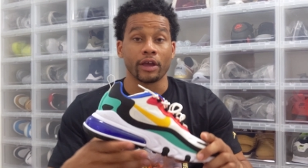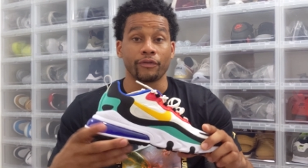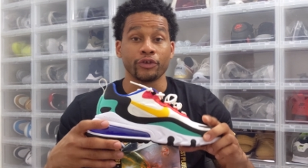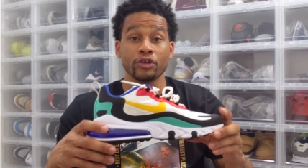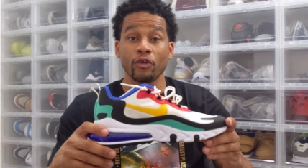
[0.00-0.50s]

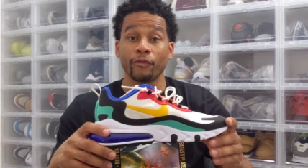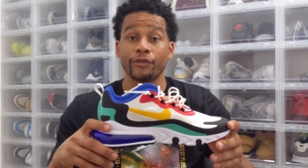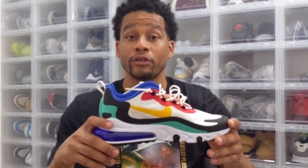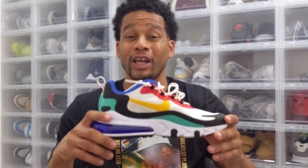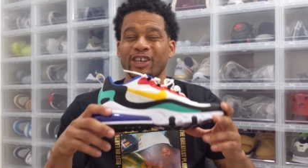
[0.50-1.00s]
If you don't
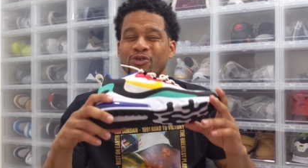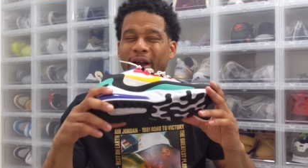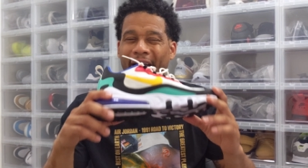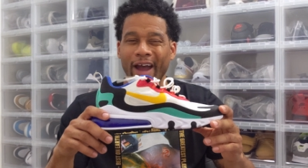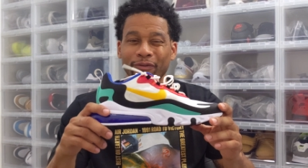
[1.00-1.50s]
feel like you
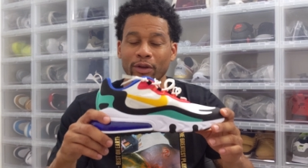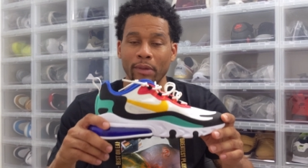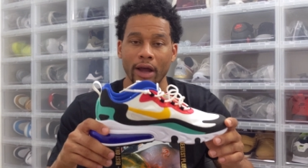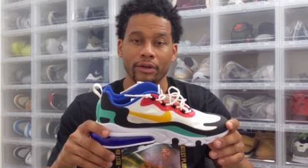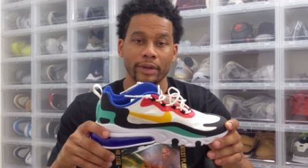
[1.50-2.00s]
have to
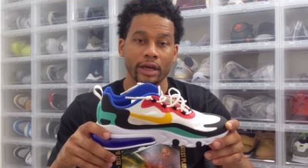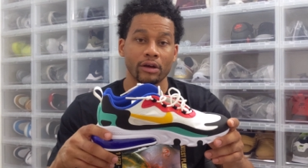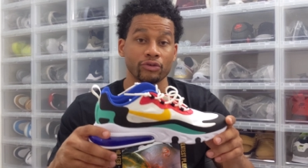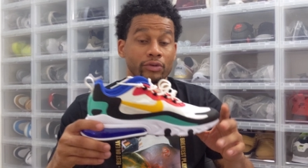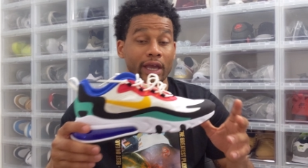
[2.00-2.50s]
buy them
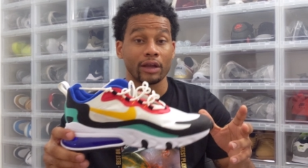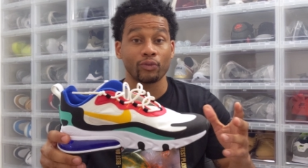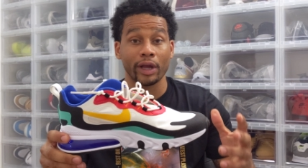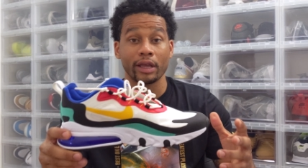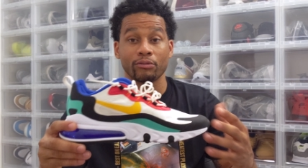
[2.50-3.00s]
now, you
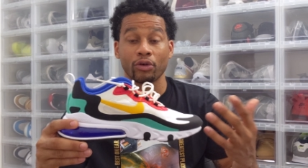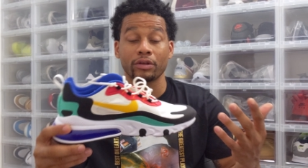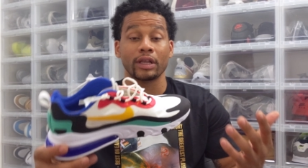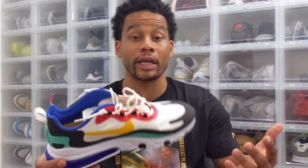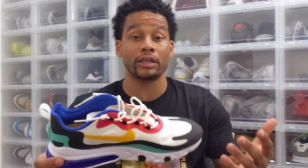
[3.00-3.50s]
can wait. More
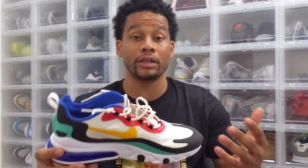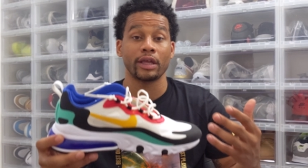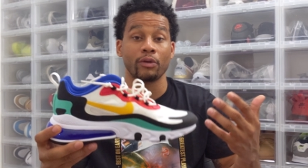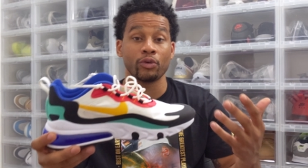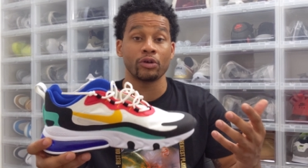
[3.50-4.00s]
than likely
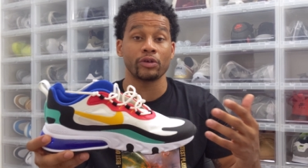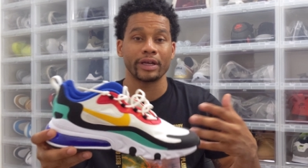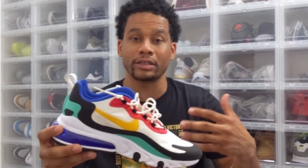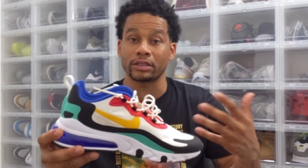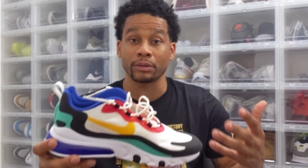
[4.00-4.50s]
they will
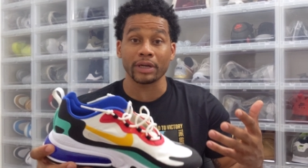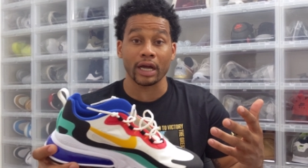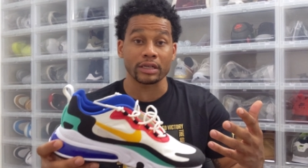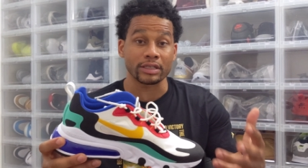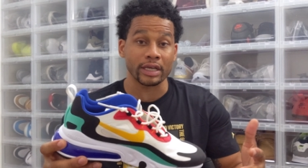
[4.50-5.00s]
hit some
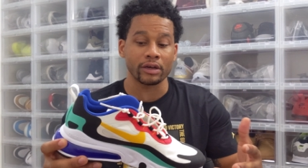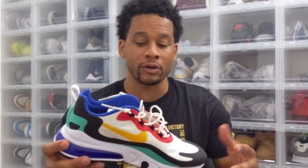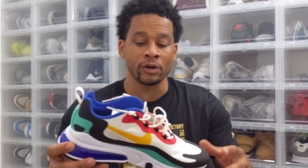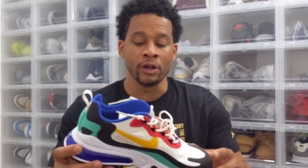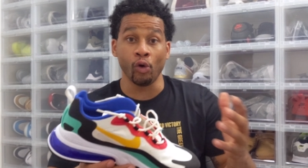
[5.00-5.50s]
kind of
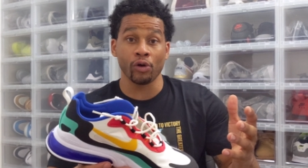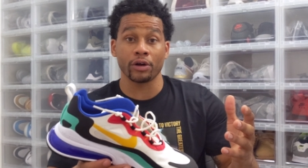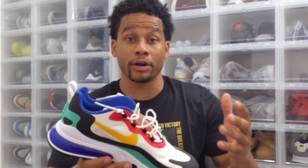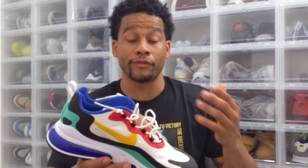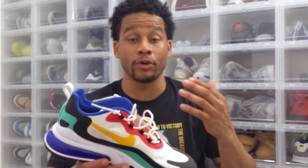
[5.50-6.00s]
sale,
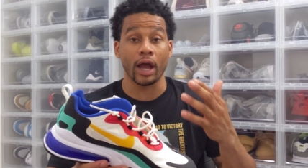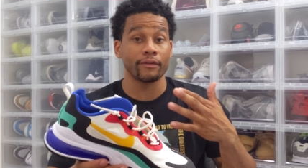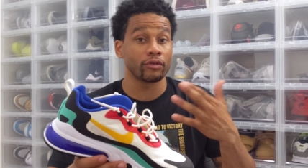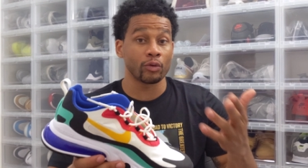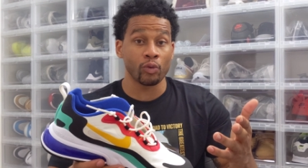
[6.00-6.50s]
or if you
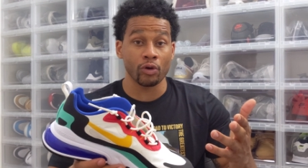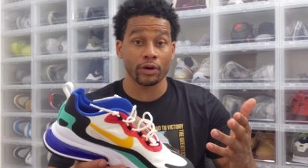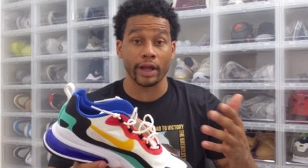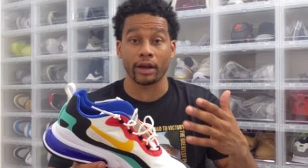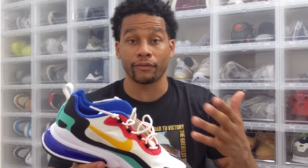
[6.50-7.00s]
have a
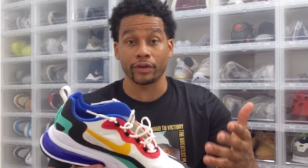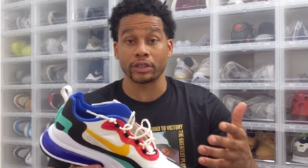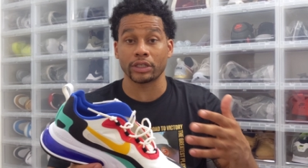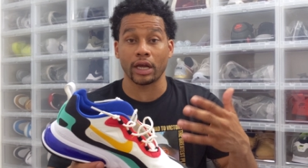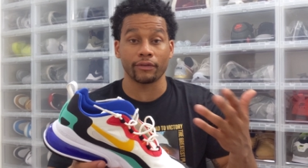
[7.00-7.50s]
reward at a
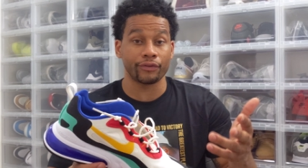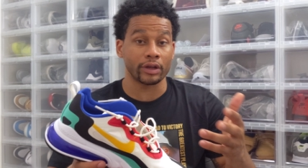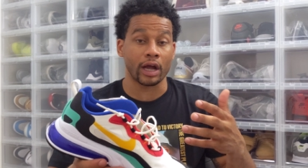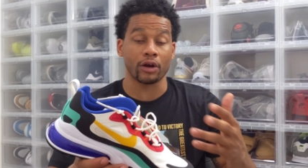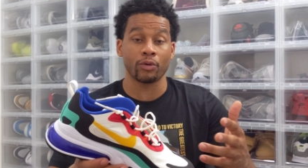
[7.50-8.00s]
Finish Line,
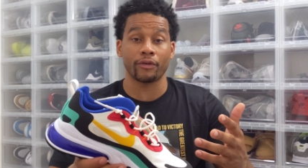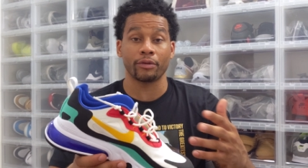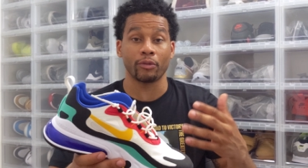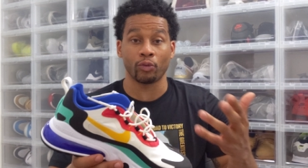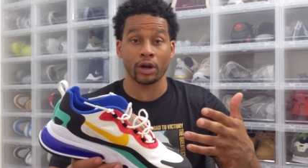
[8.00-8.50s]
Foot Locker,
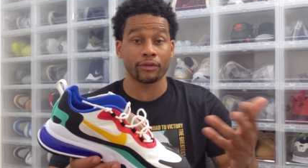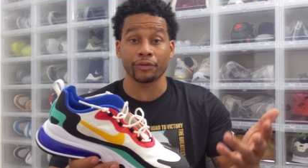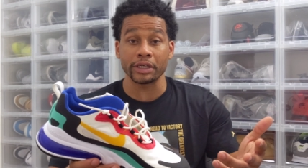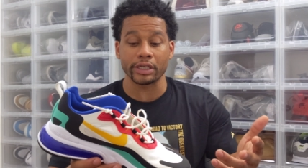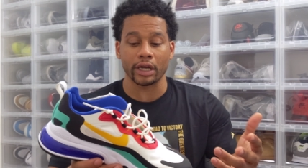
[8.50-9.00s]
whatever
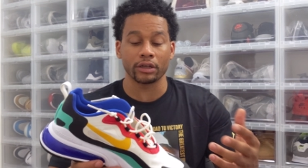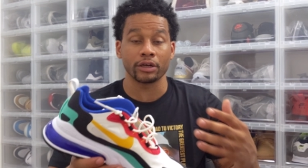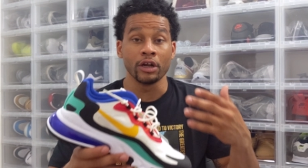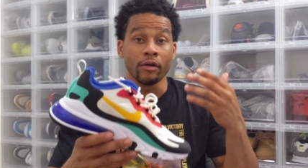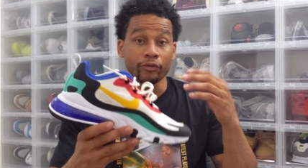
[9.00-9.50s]

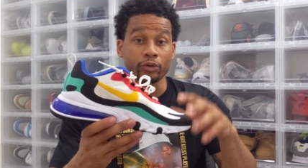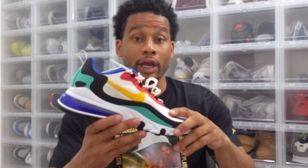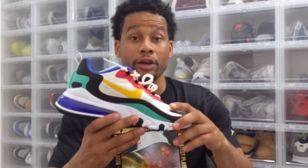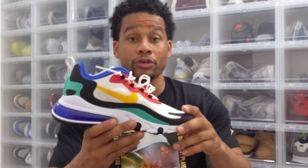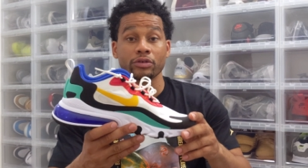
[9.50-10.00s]
retailer, you
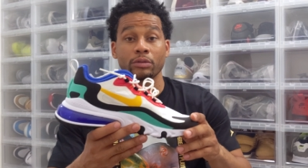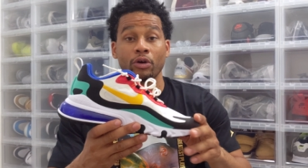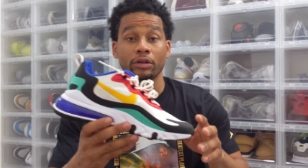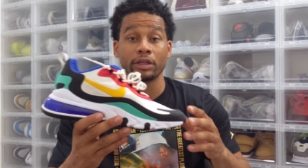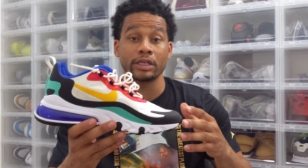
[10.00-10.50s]
can use
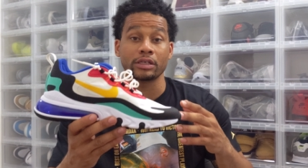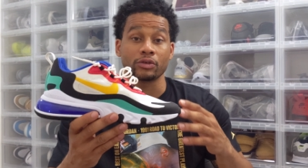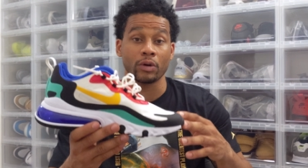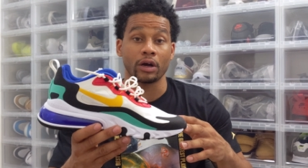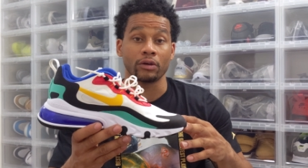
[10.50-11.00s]
them on these
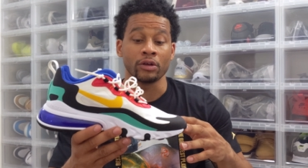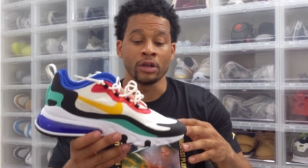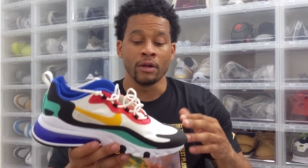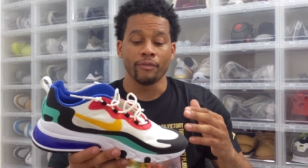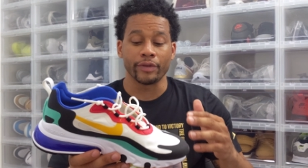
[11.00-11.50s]
as well.
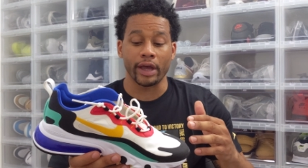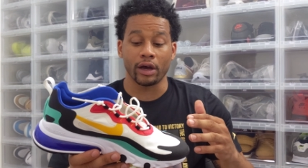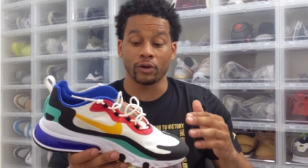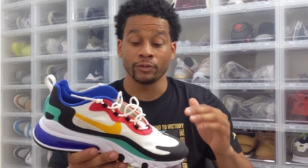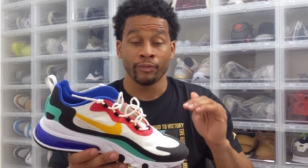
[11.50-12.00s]

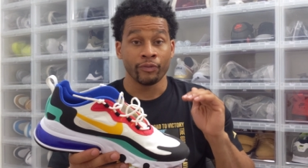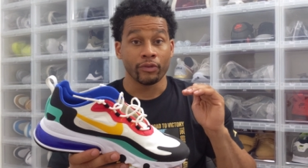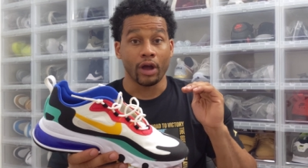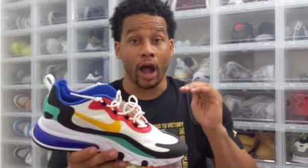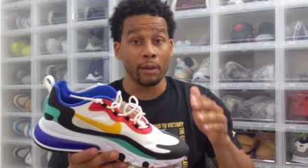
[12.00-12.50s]
Now,
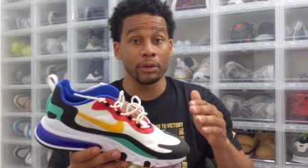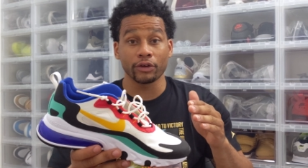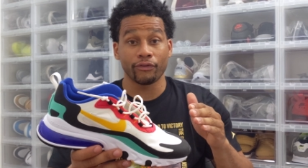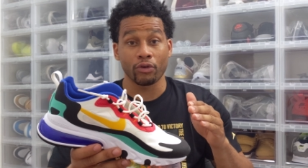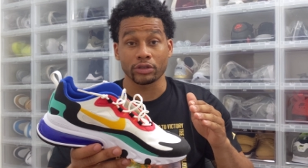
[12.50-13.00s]
I'm
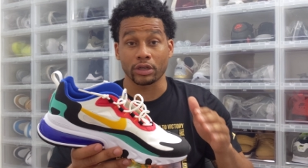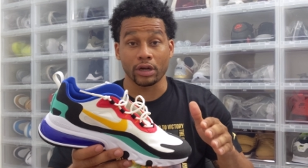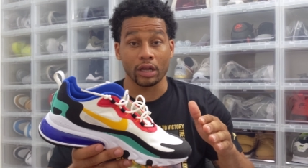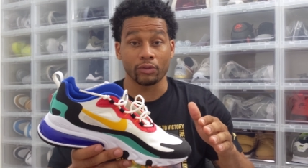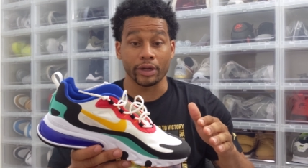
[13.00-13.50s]
looking forward to
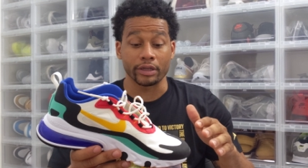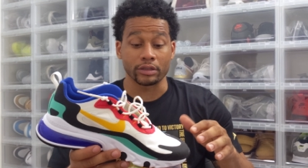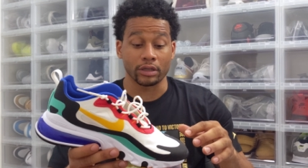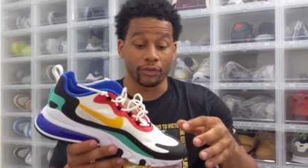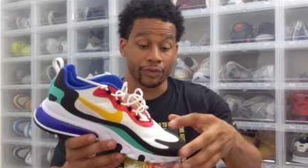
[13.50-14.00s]
the colorways.